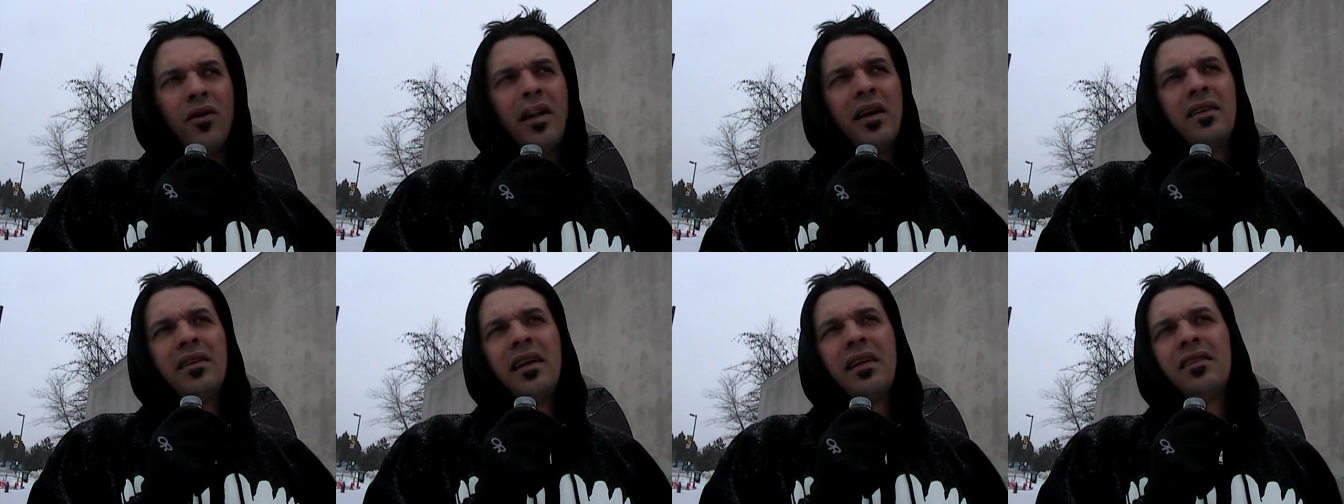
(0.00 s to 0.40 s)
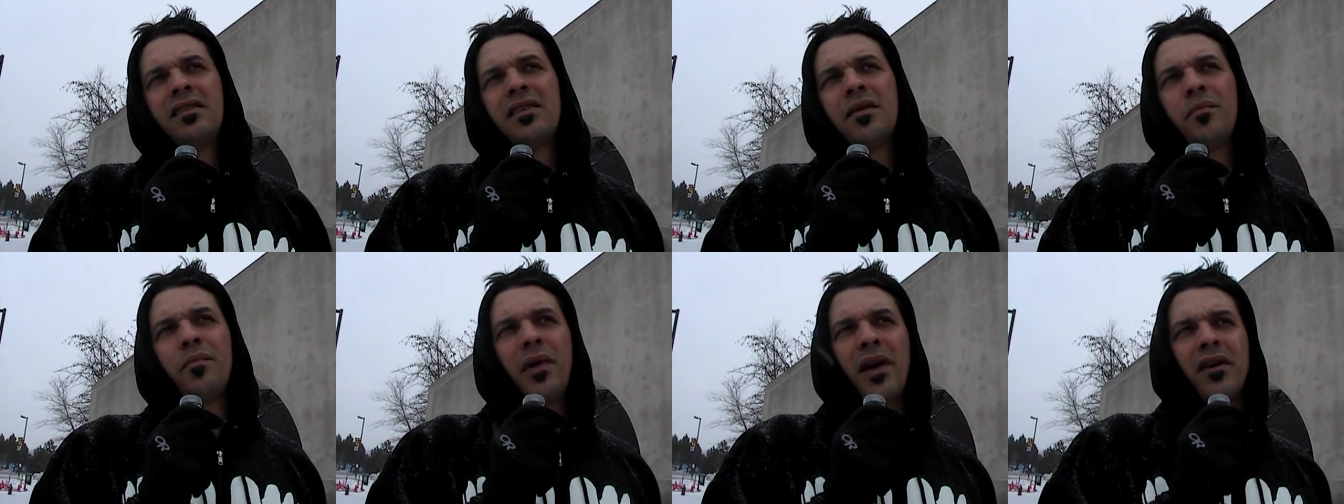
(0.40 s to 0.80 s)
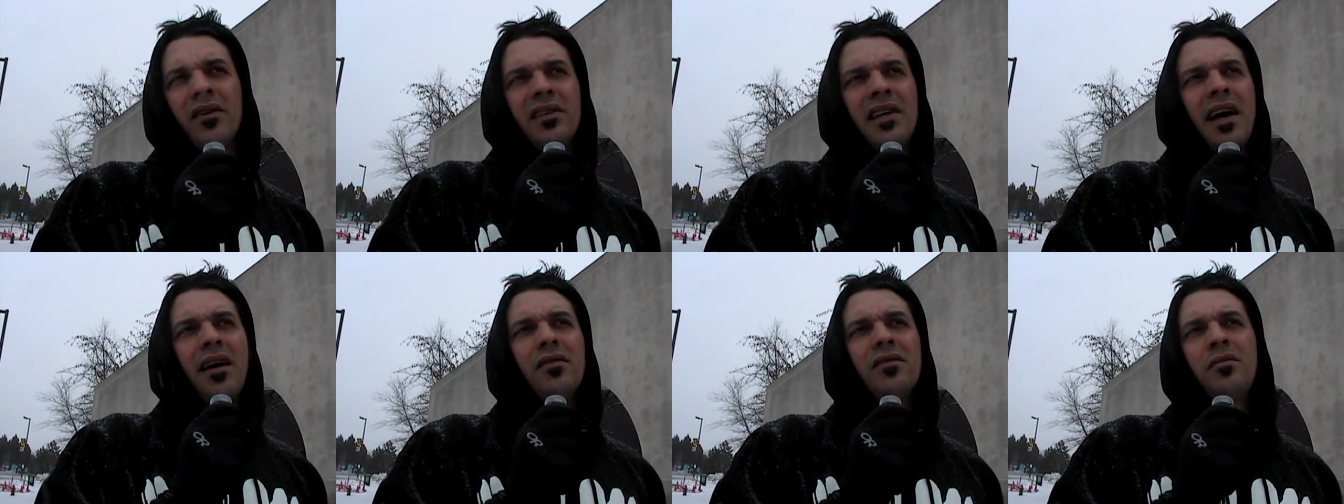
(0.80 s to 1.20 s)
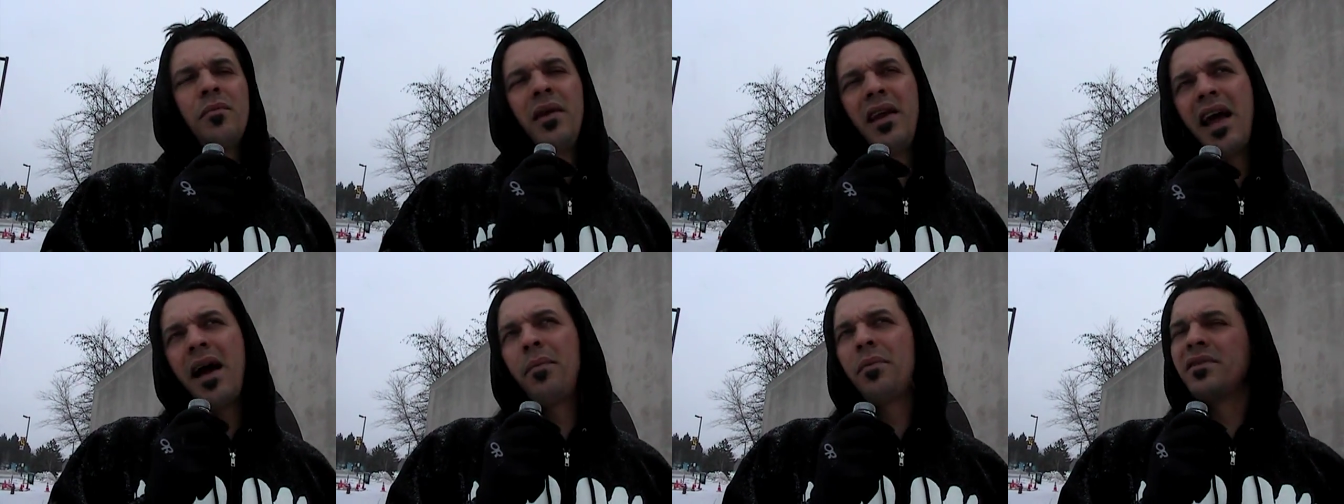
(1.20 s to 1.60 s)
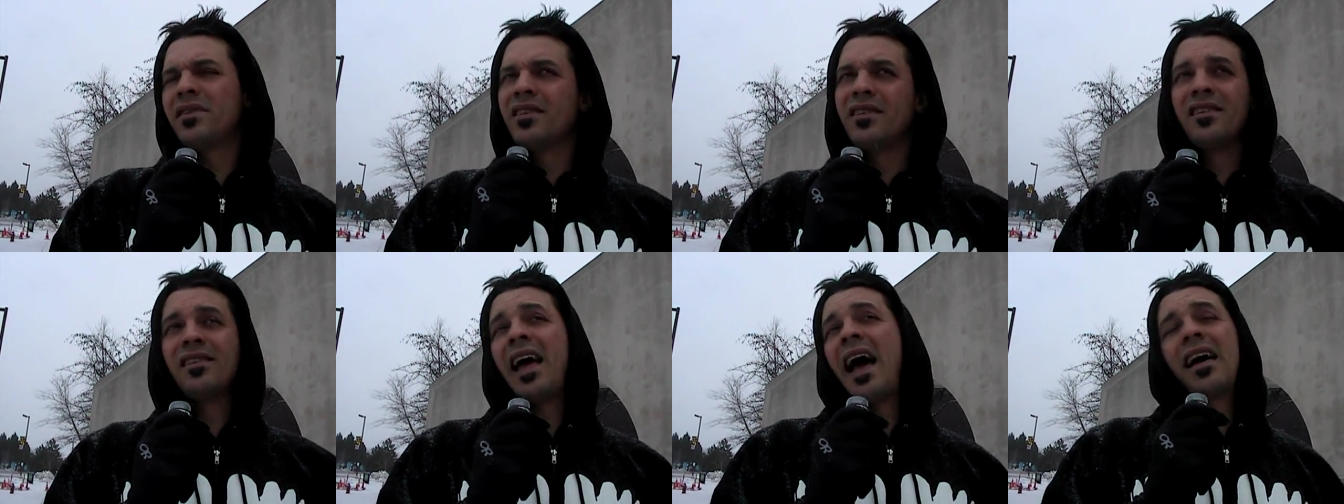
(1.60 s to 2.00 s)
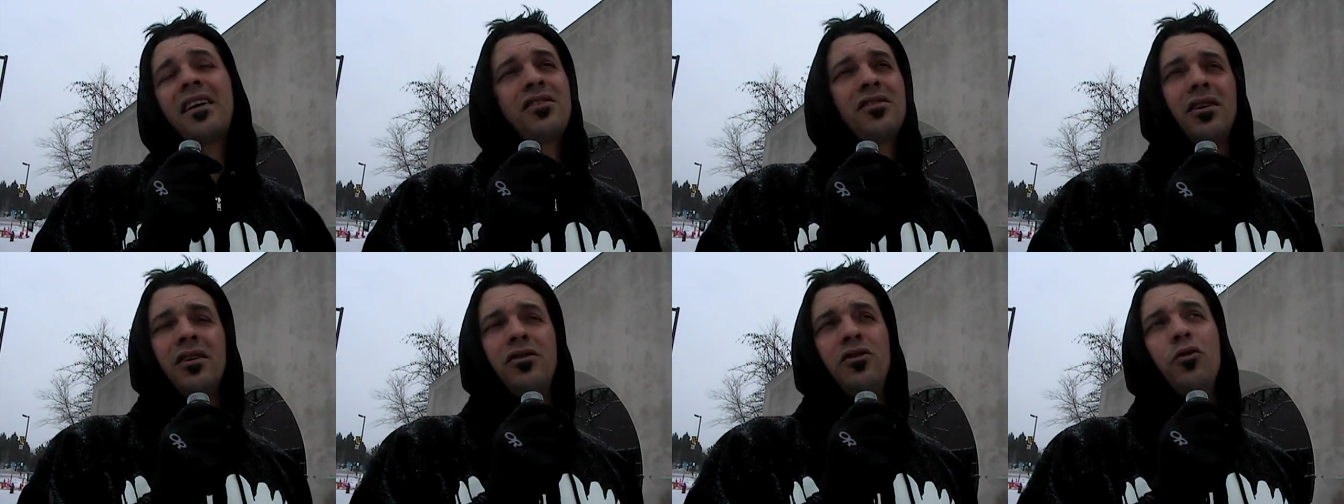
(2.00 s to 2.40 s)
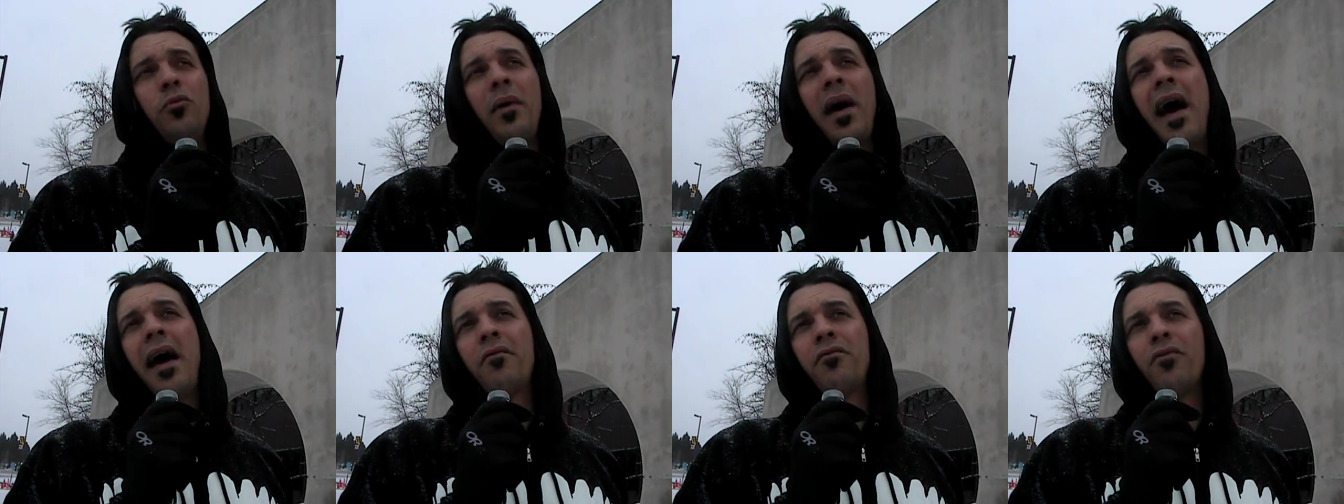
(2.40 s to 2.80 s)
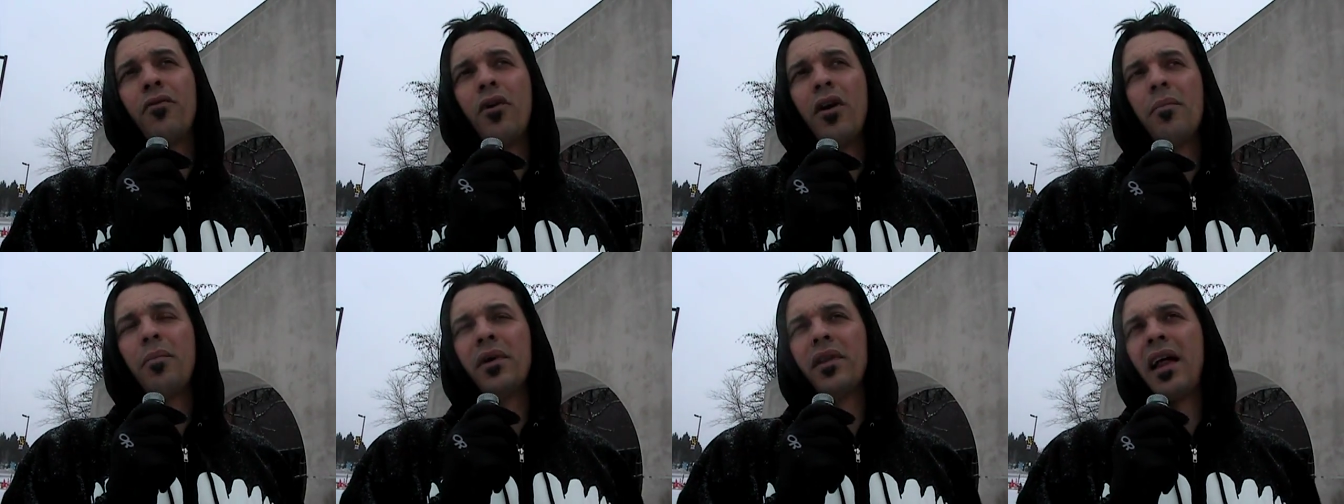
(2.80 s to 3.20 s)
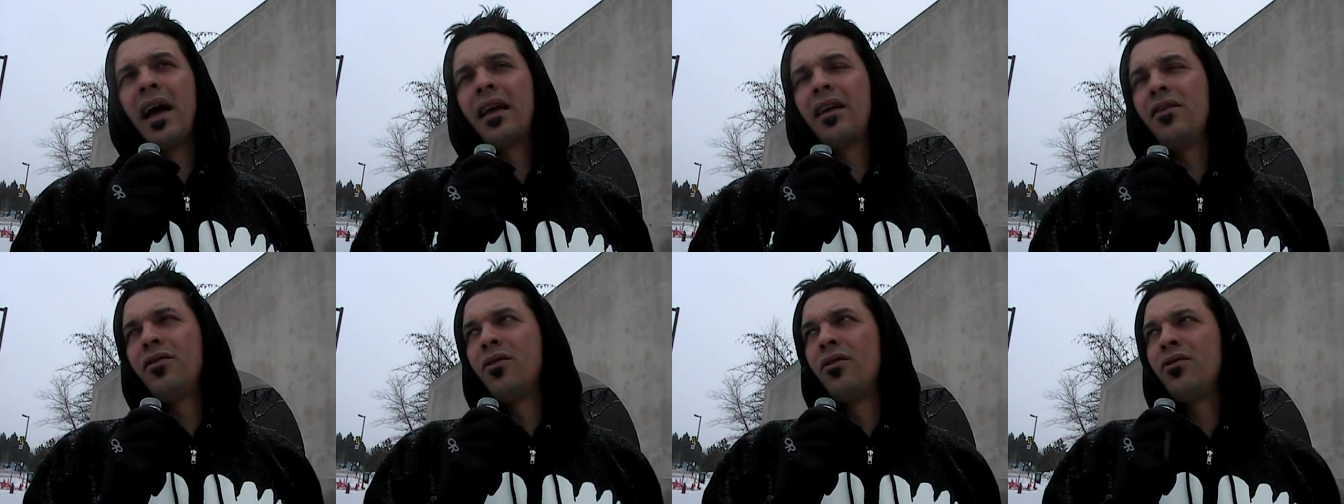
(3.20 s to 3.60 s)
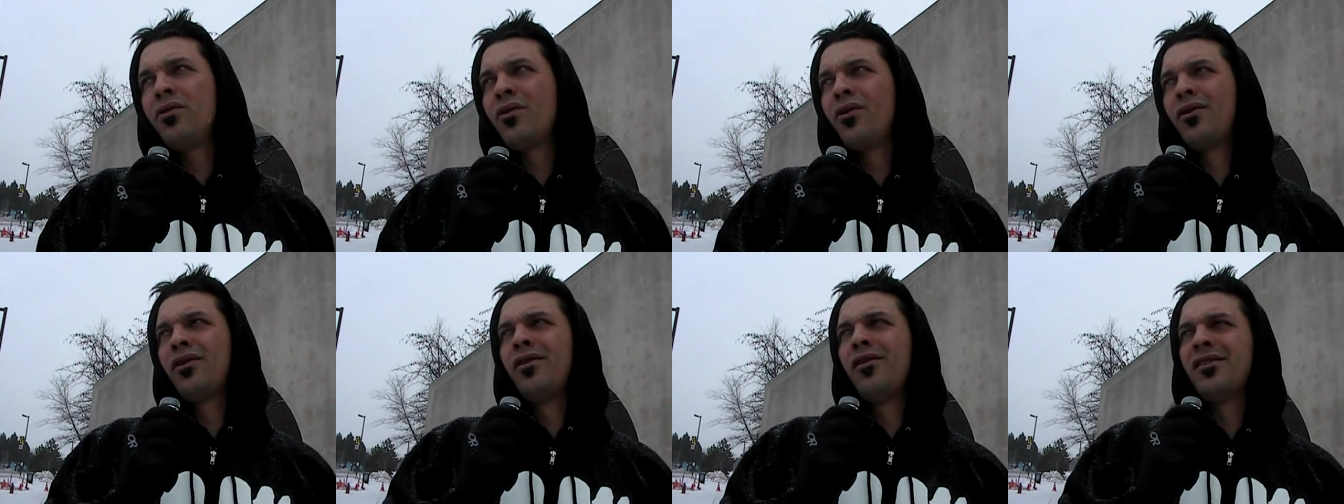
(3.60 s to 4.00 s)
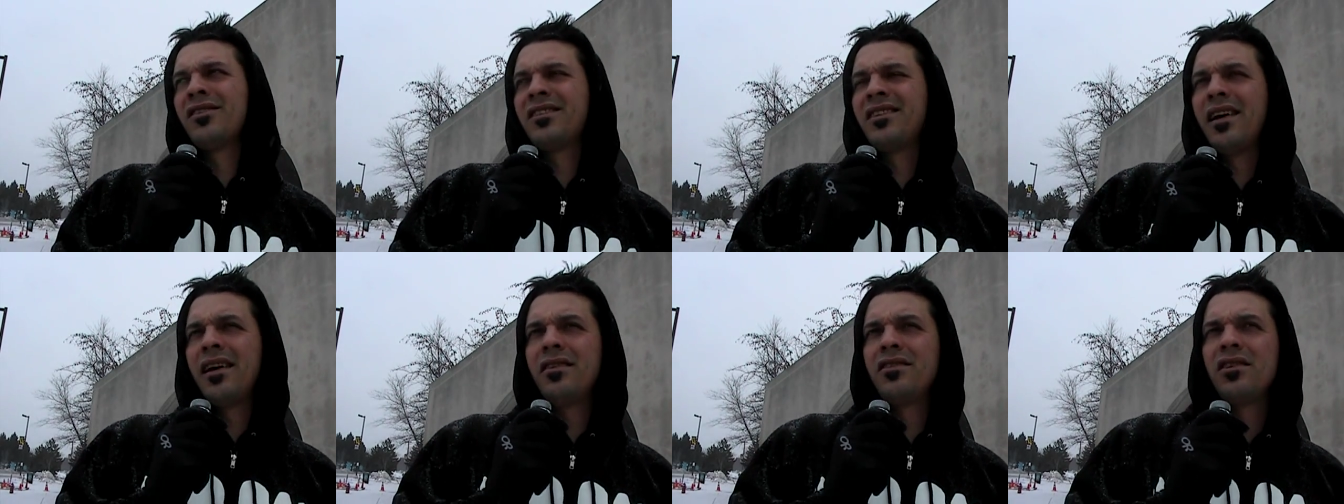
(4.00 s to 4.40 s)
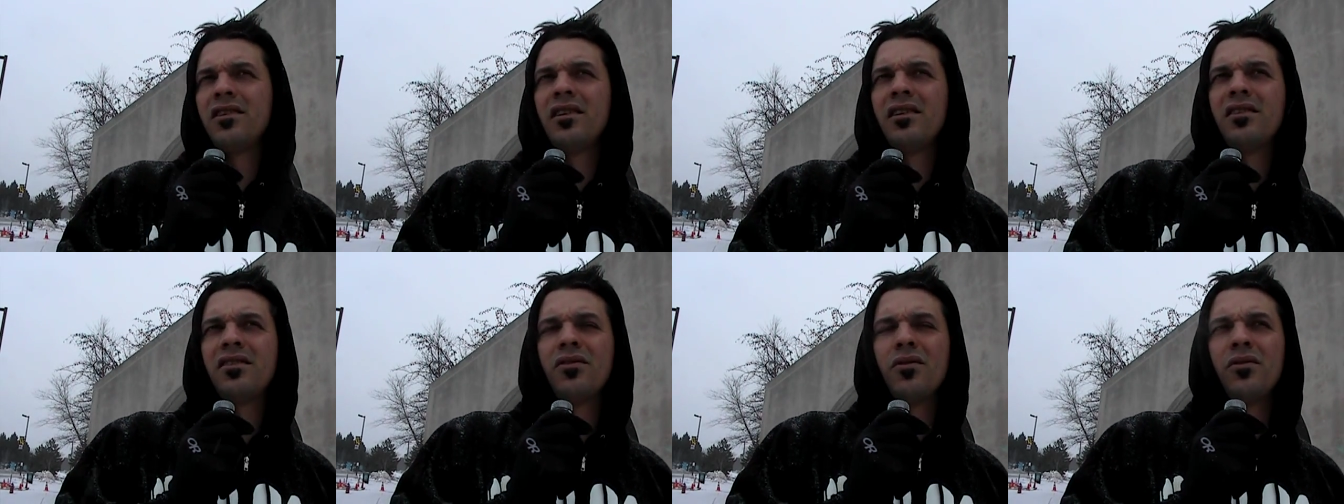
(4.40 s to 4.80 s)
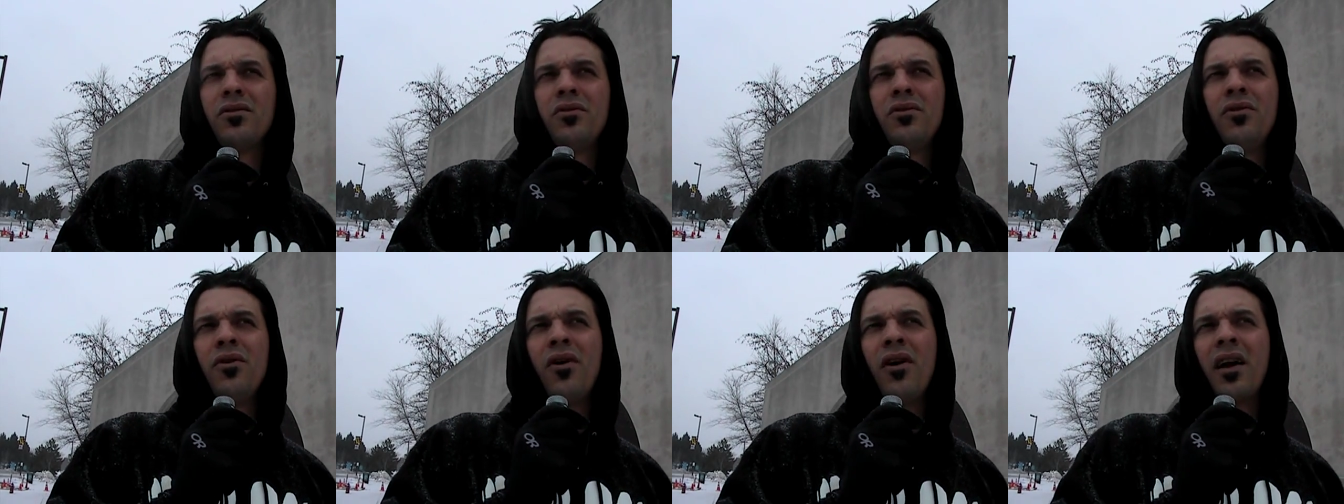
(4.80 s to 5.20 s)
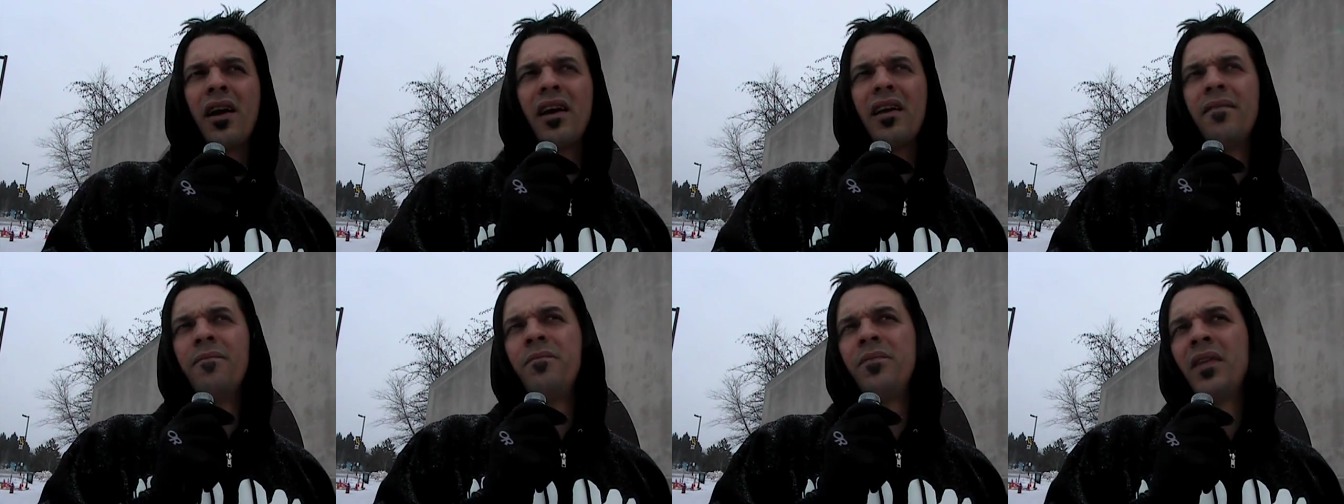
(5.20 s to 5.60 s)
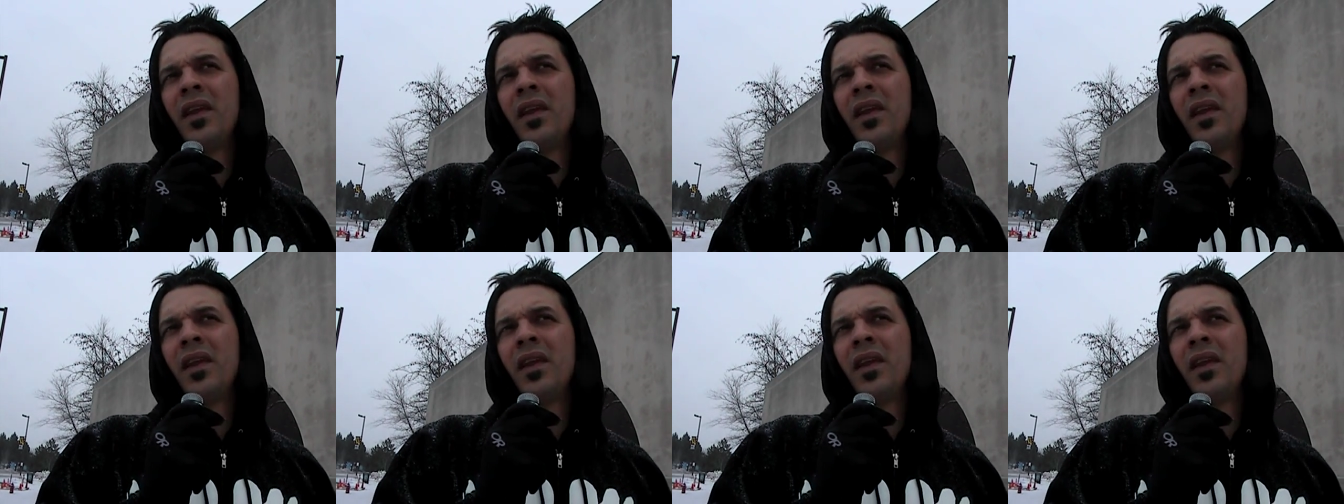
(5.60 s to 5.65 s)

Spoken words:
in some bigger towns, Minneapolis isn't actually too bad for it, but like, you know, you go to Los Angeles or New York and